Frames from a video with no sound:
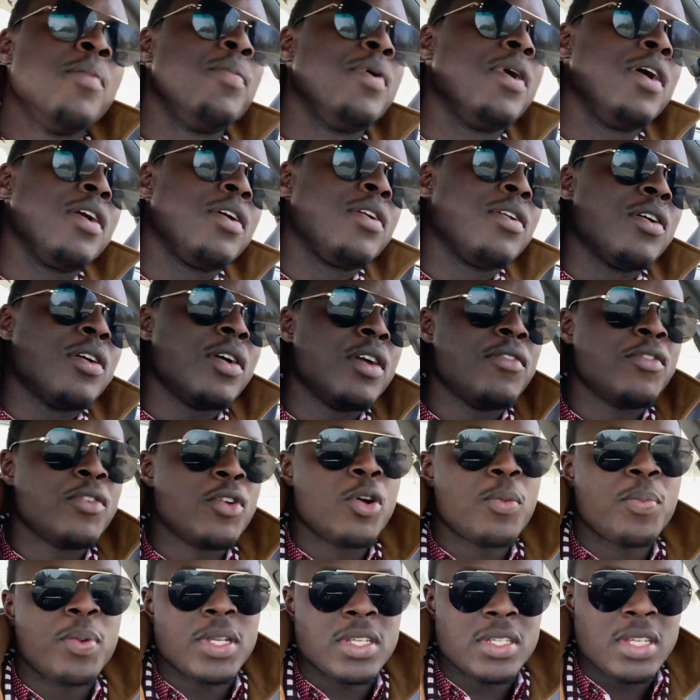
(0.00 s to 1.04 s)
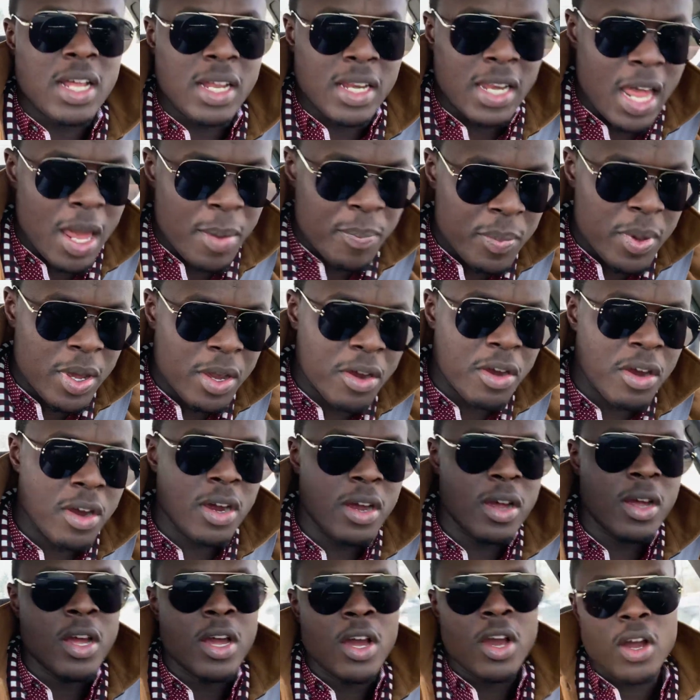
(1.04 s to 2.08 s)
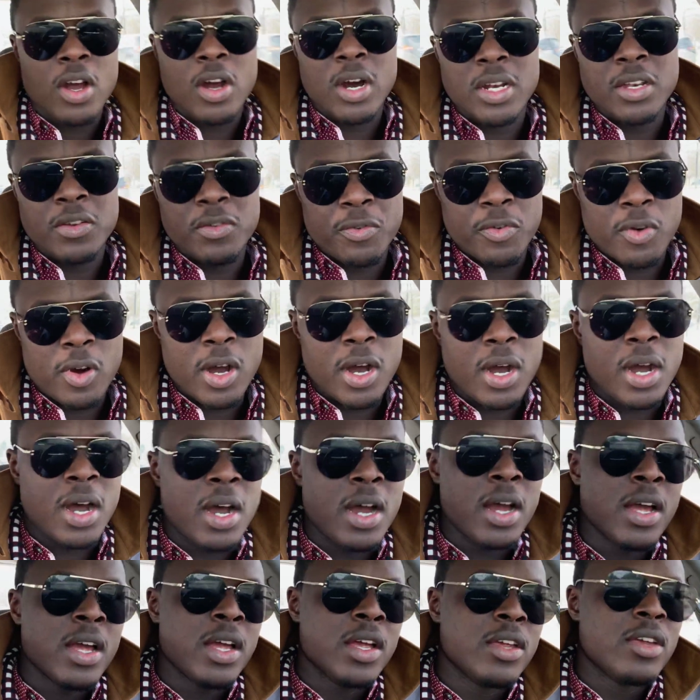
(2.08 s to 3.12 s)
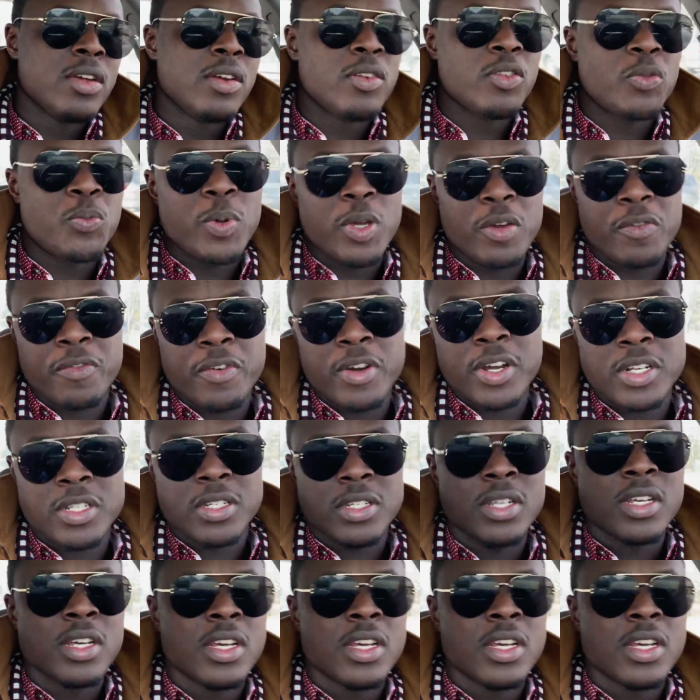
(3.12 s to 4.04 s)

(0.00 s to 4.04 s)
But, if you go places like Liberia, Cote d'Ivoire, you speak French.